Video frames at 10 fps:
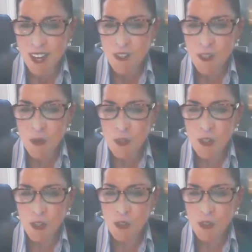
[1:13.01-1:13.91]
So could
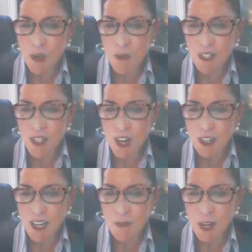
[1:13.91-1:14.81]
you start by
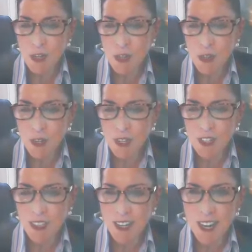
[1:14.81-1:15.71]
talking about your
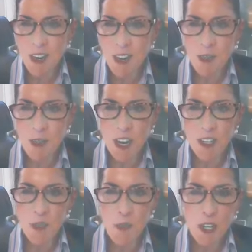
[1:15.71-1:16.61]
career and how you got
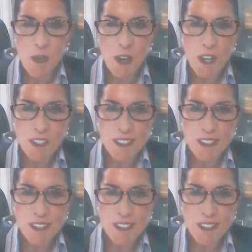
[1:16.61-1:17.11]
to where you are?